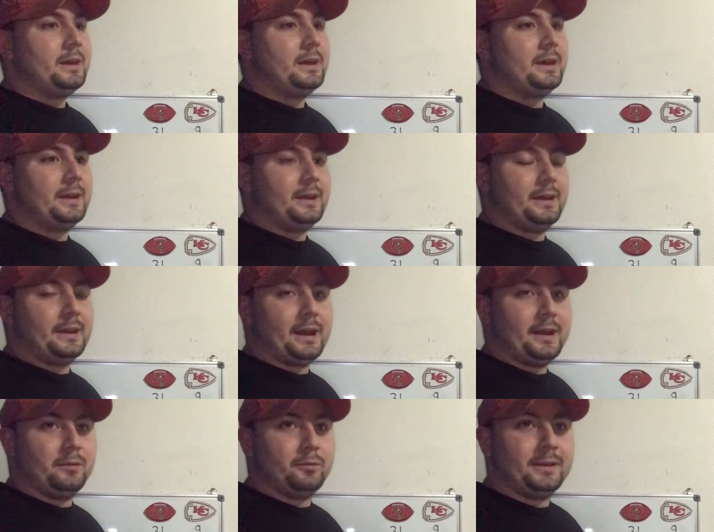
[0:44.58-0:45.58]
And, and, I,
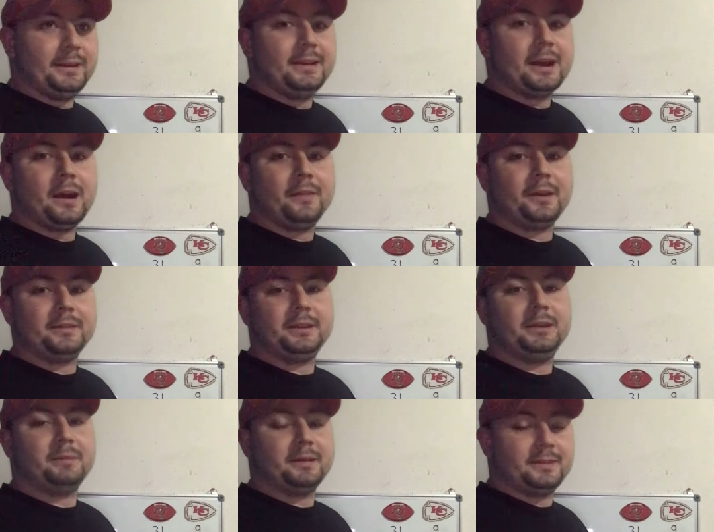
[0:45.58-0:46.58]
and when he got on that
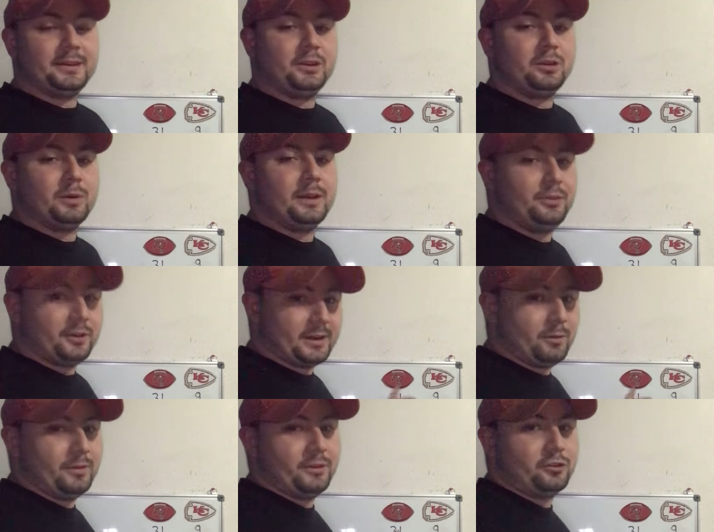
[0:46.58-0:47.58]
team, I said, you know what, they're going
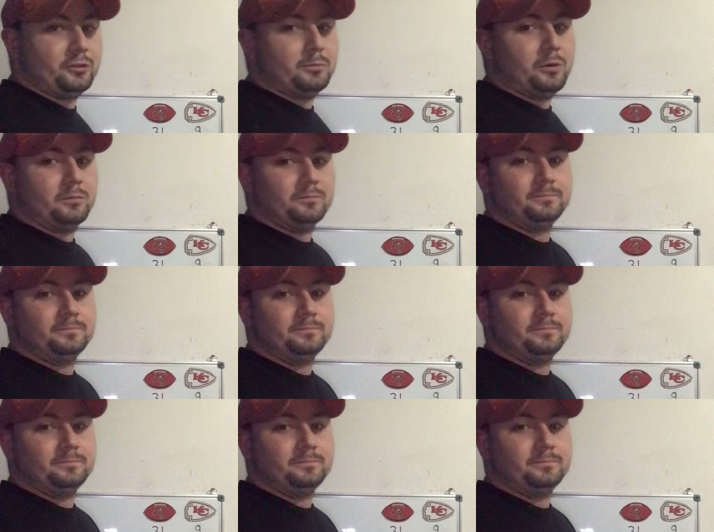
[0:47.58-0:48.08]
to win the Super Bowl.